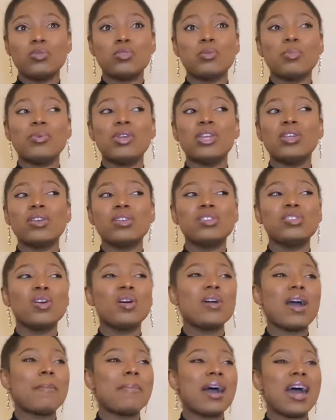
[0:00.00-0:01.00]

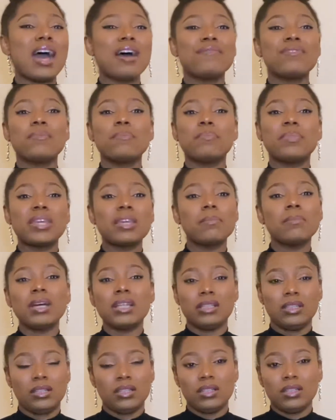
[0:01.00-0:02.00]
It's not about having big
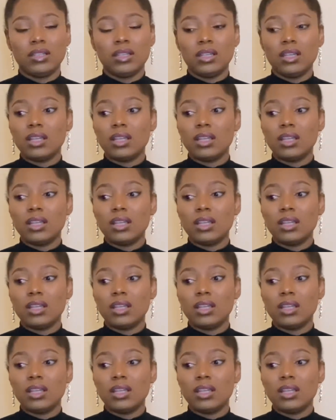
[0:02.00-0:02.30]
money.